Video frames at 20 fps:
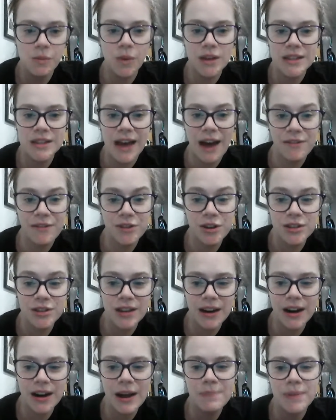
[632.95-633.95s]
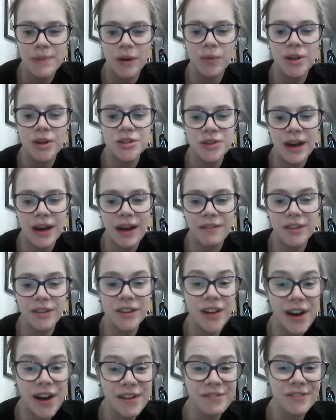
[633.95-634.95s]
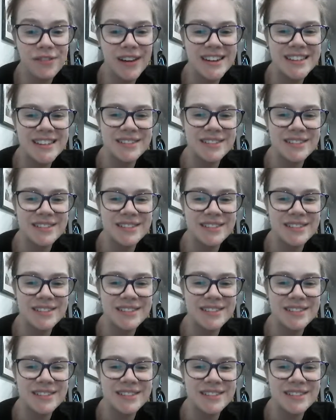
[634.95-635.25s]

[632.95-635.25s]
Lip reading: once after you set it up and once you have a lot of fun